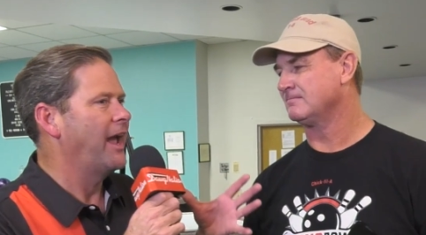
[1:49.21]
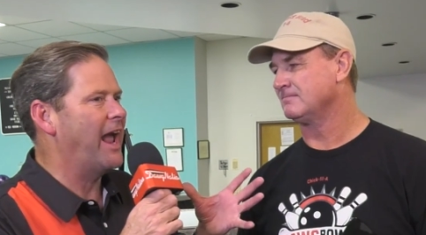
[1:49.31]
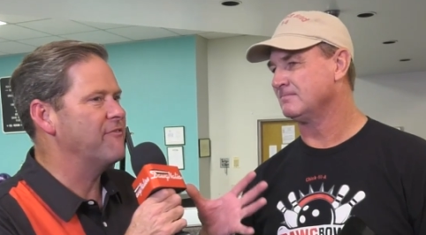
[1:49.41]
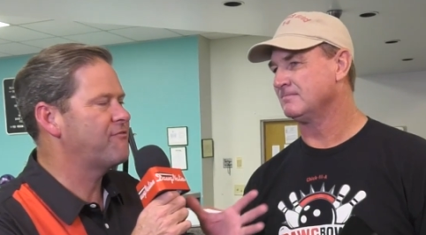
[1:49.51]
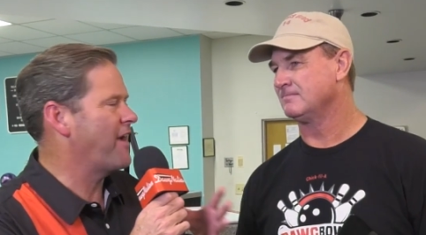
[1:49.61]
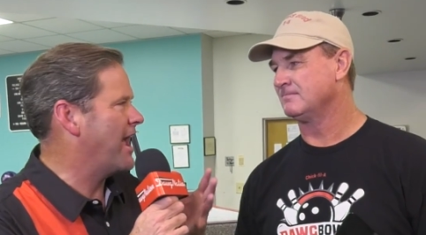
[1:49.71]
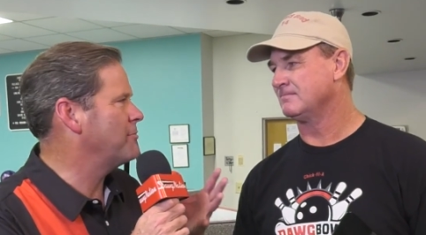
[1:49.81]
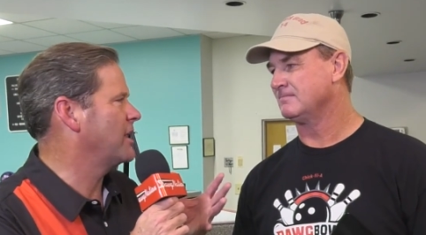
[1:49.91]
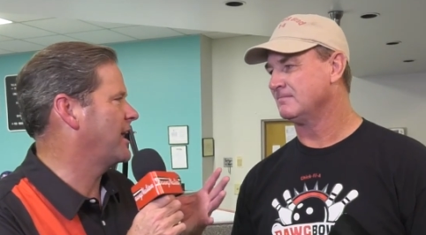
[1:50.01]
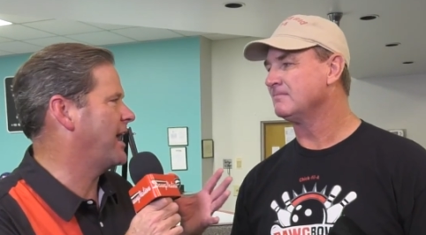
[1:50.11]
Speaker 1: and
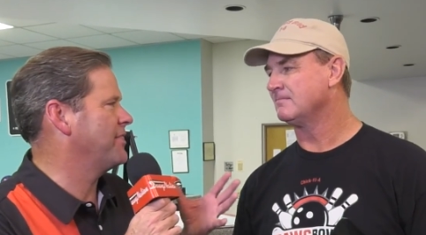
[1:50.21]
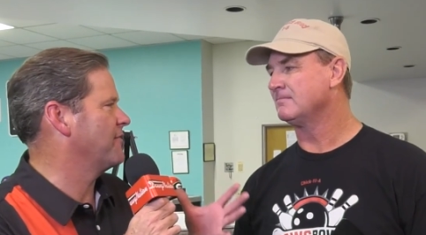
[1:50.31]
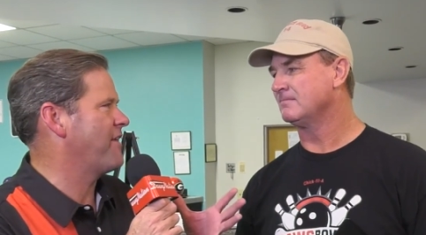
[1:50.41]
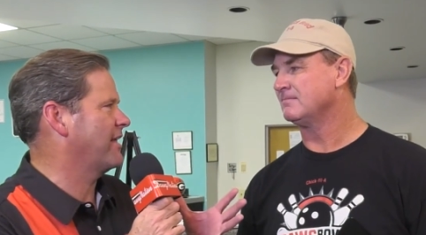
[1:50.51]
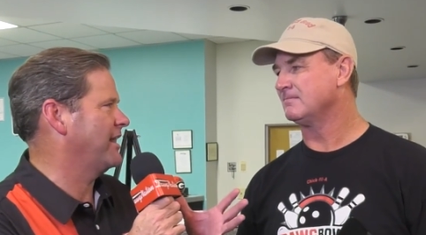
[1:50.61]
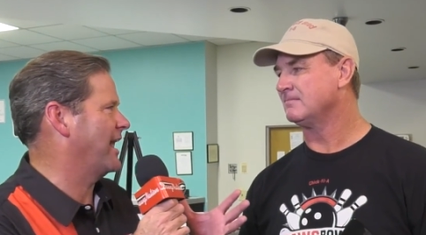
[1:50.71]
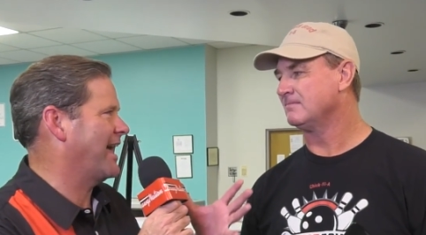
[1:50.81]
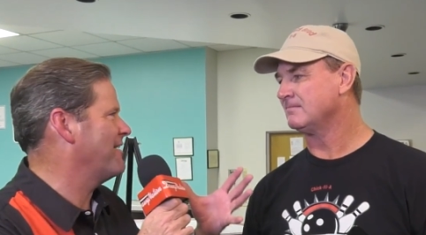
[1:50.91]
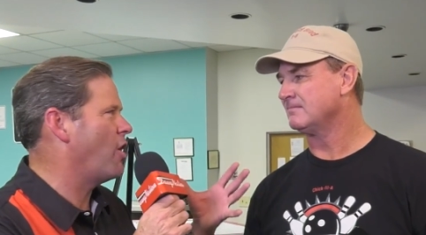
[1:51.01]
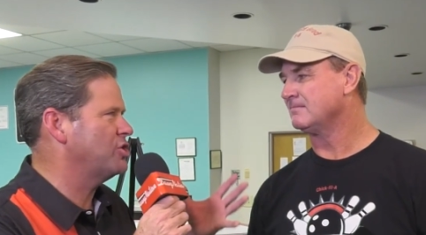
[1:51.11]
family, and the fact that it
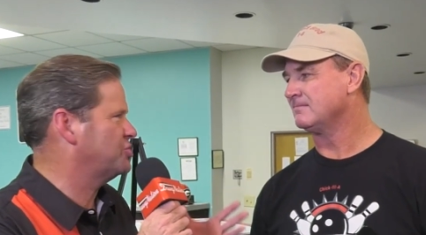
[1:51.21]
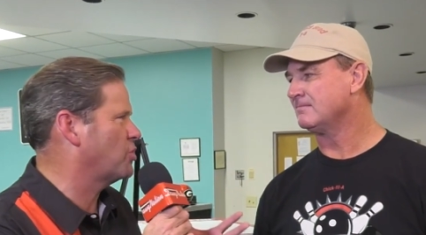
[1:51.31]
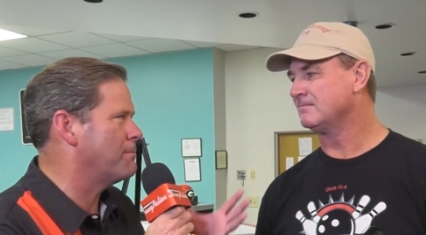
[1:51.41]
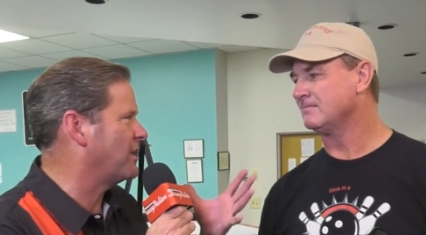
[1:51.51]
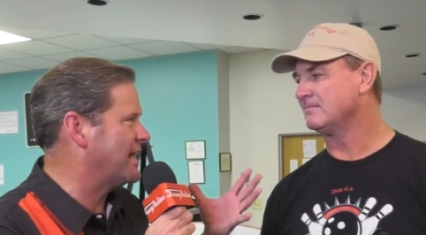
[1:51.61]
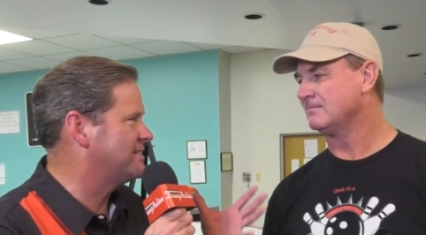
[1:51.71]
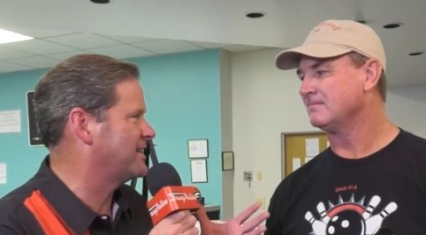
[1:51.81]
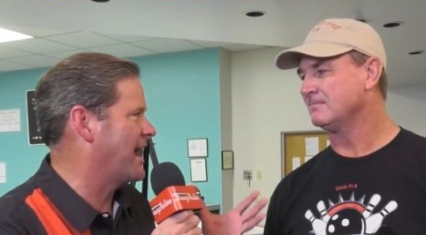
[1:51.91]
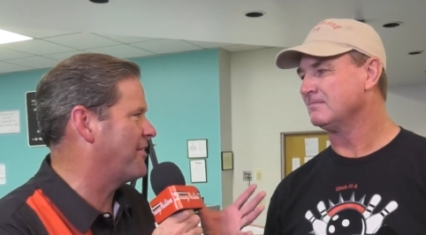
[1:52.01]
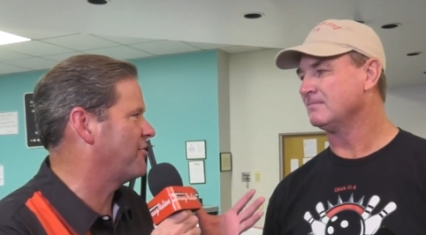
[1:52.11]
kind of all just sort of bleeds
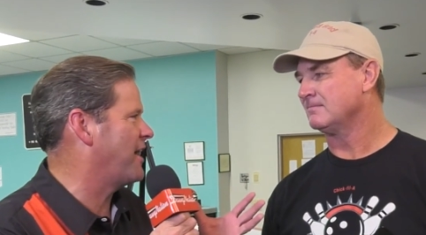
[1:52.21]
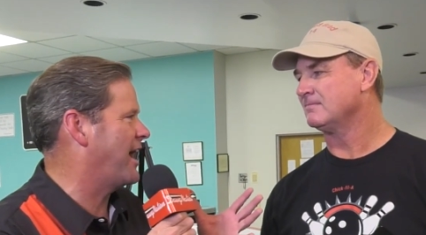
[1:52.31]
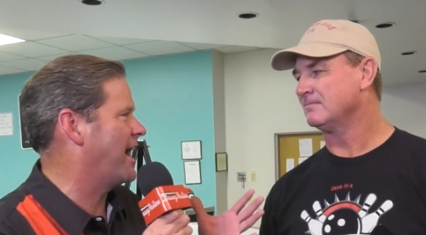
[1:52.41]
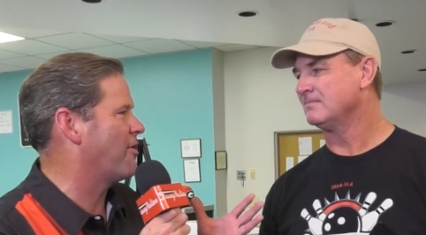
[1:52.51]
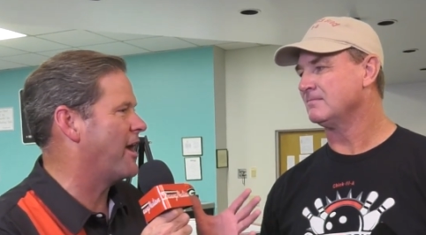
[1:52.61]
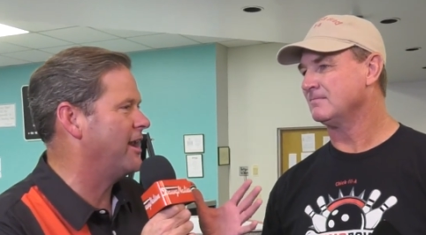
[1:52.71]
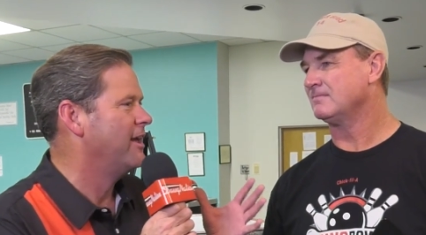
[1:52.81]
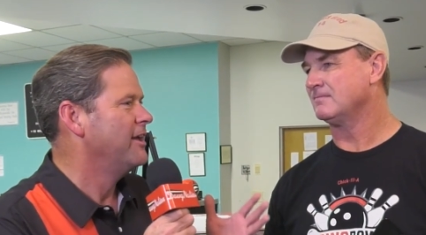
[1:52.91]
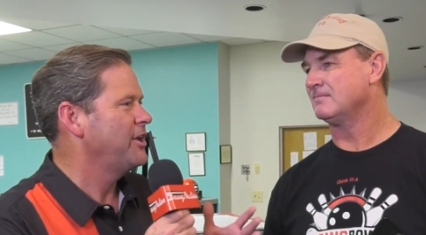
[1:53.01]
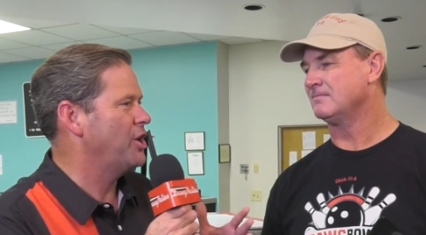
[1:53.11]
together there, and
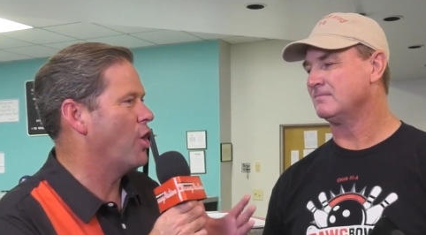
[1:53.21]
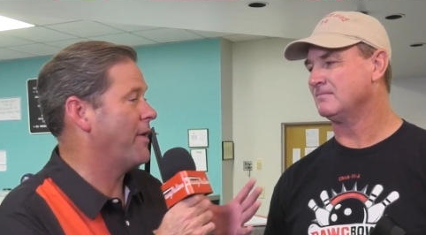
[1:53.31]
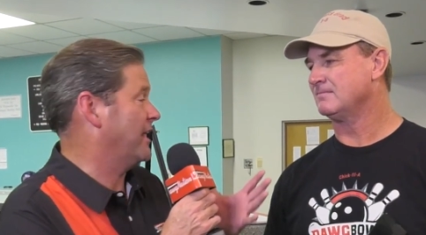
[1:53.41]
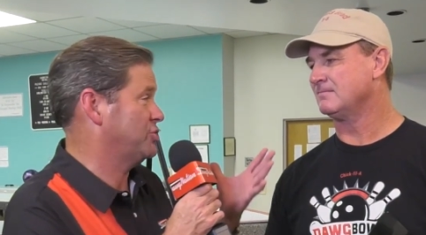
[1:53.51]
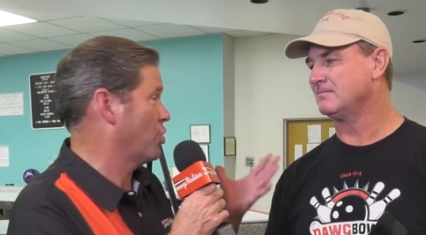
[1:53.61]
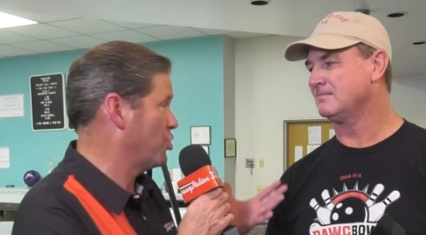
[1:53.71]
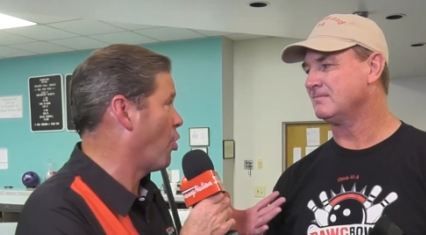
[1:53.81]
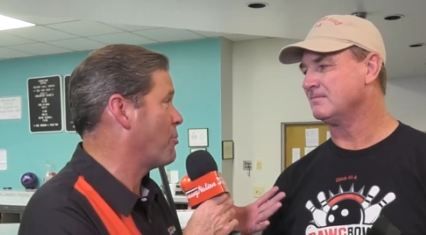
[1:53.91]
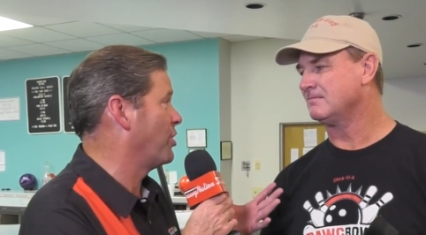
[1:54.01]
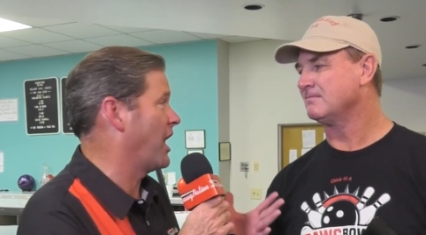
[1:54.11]
you know it's your
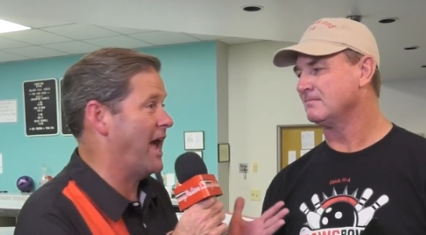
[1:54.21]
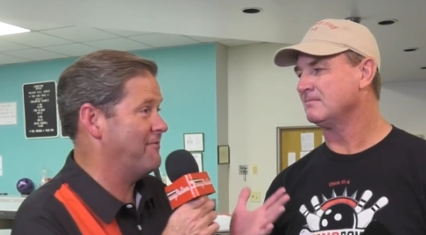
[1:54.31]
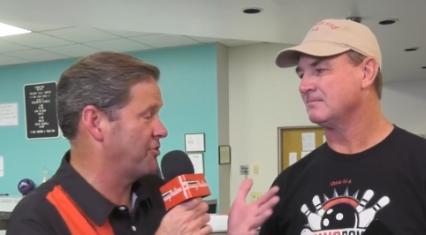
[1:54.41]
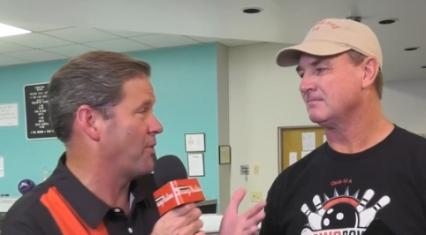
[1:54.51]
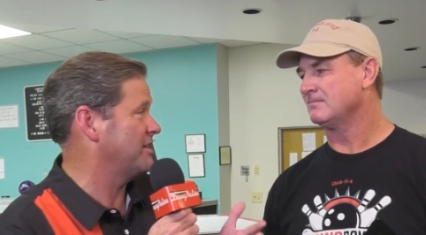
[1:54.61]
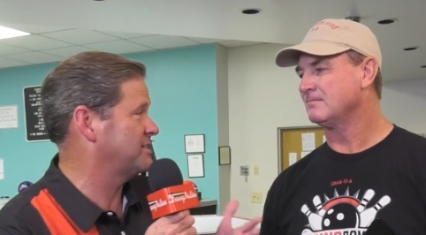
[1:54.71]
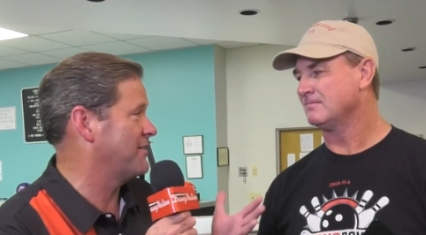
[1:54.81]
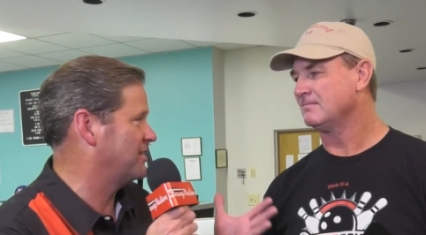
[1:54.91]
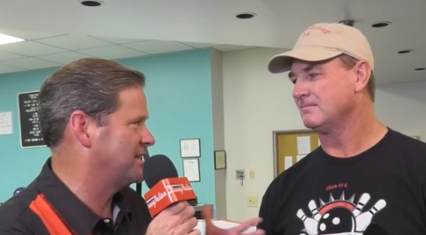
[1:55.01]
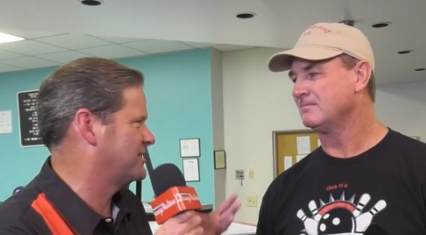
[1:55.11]
normal life for the rest of it.